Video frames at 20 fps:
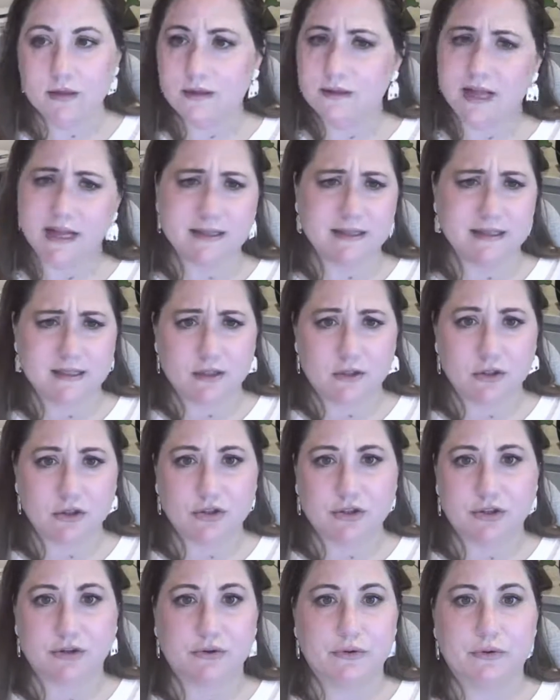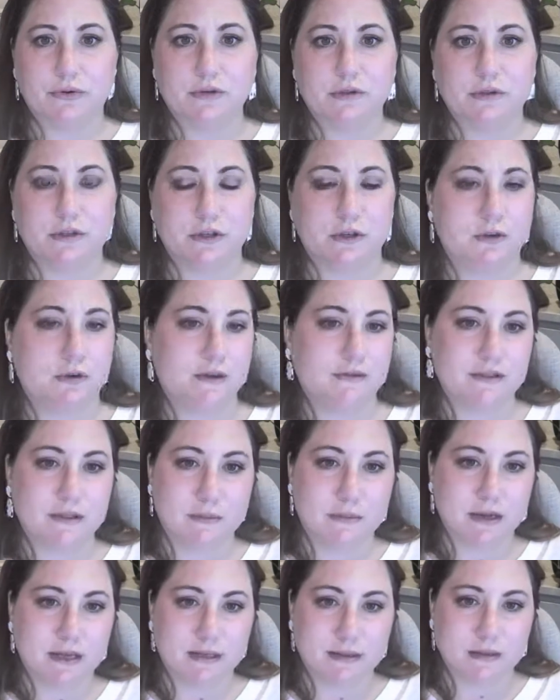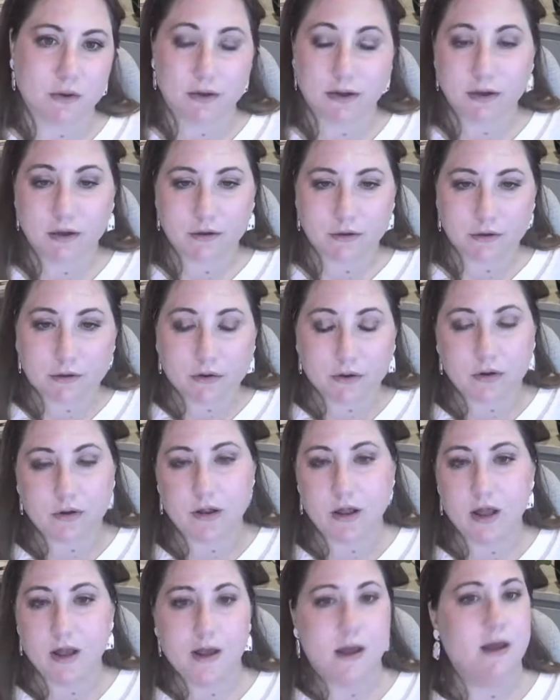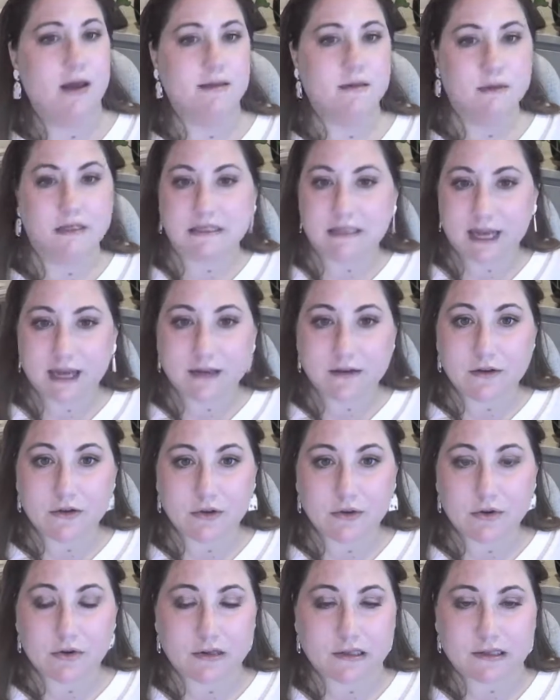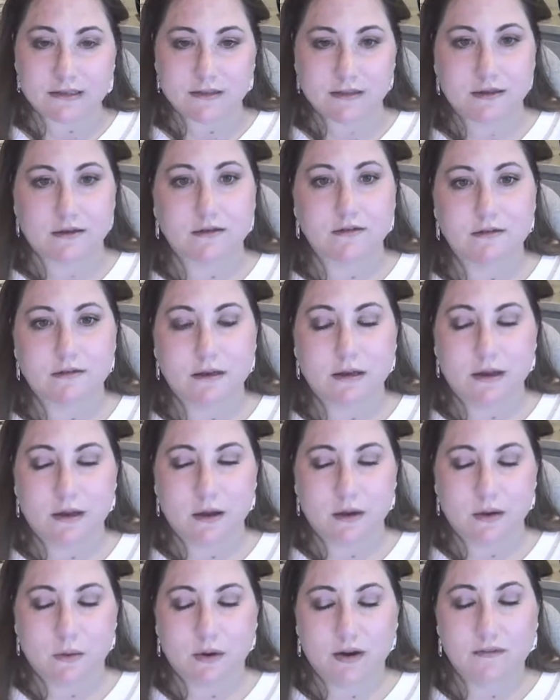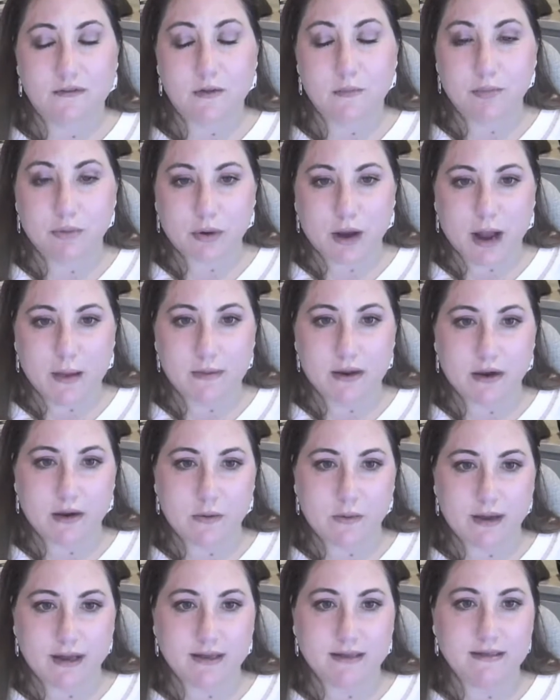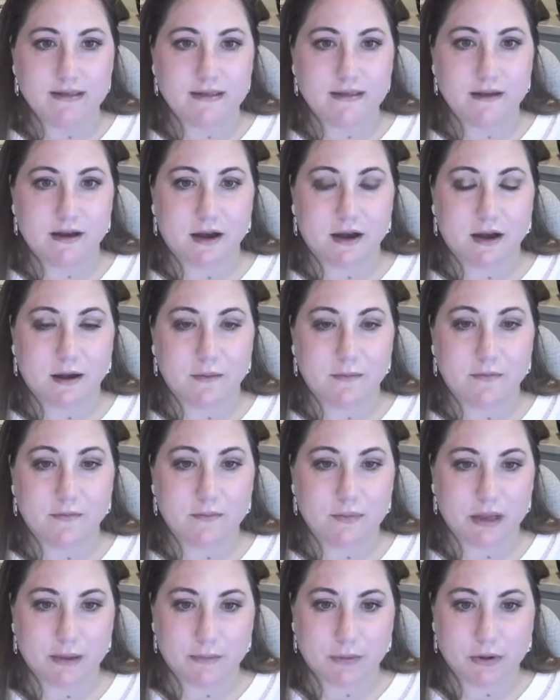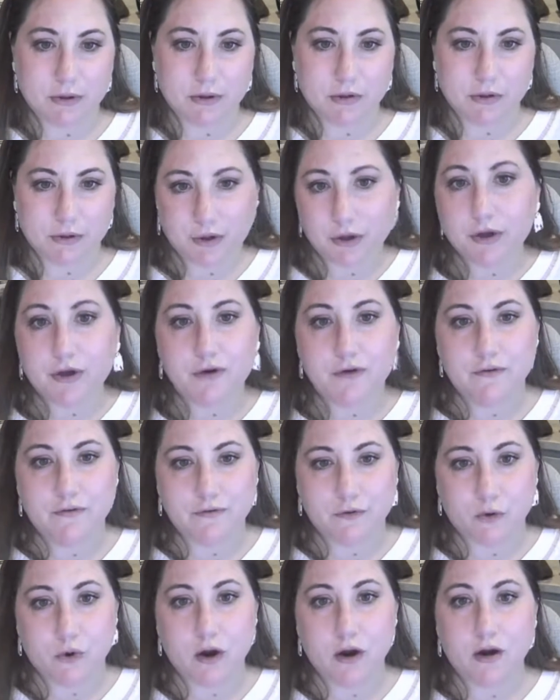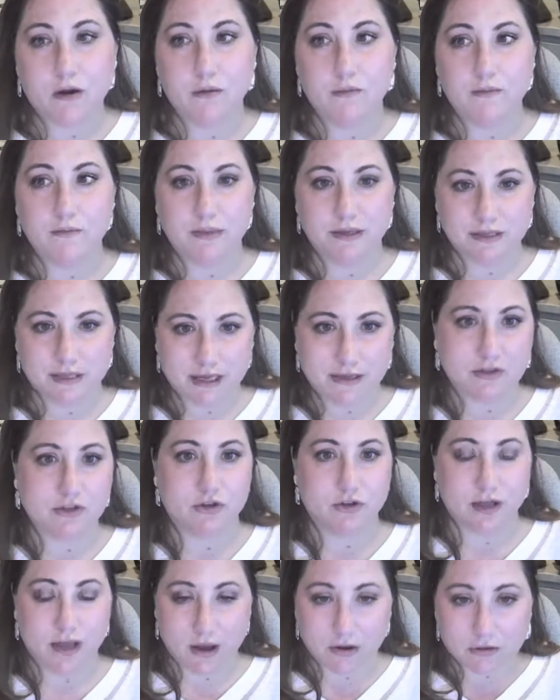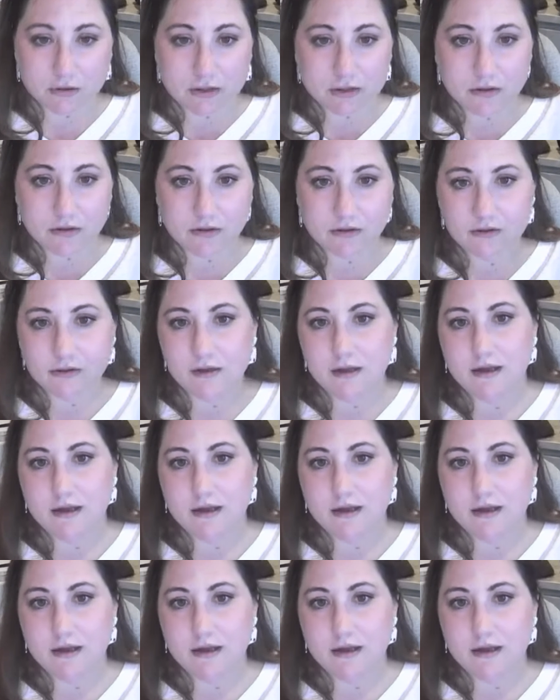And that's still true too if somebody's going to Google. As we said, Google is still one of the primary ways people look for potential counsel.